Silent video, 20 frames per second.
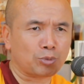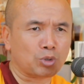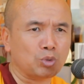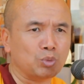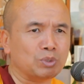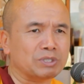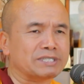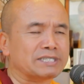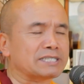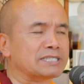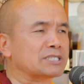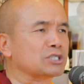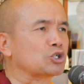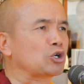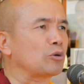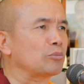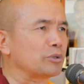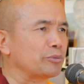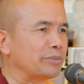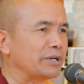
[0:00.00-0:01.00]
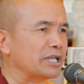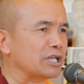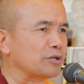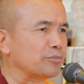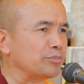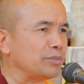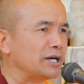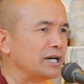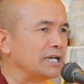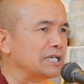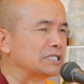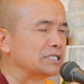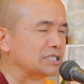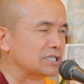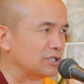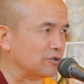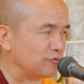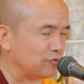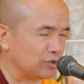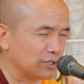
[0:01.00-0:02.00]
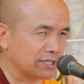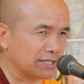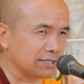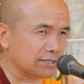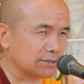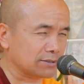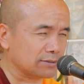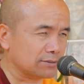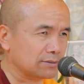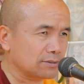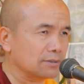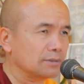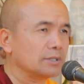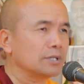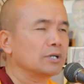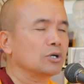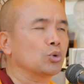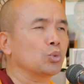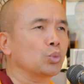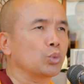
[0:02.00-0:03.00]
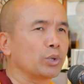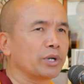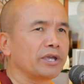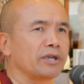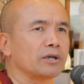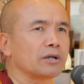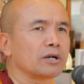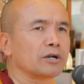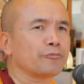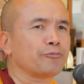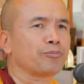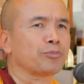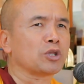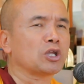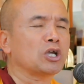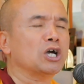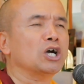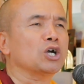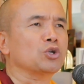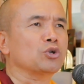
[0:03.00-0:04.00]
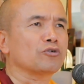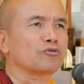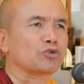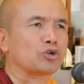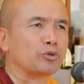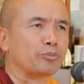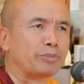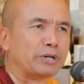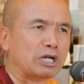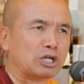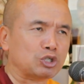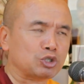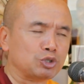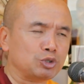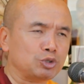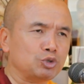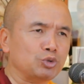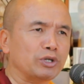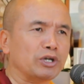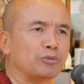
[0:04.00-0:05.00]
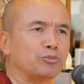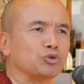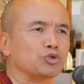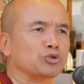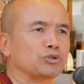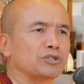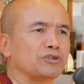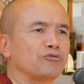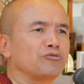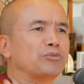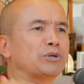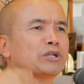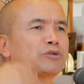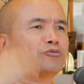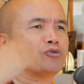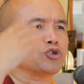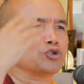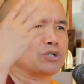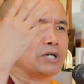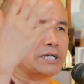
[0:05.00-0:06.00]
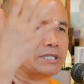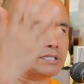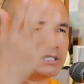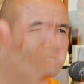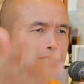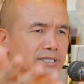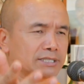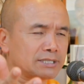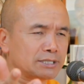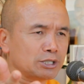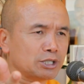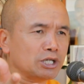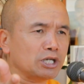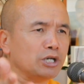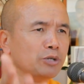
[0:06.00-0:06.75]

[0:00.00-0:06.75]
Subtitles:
which is complemented by skillfulness, where you have the compassion, you're able to give benefit to others.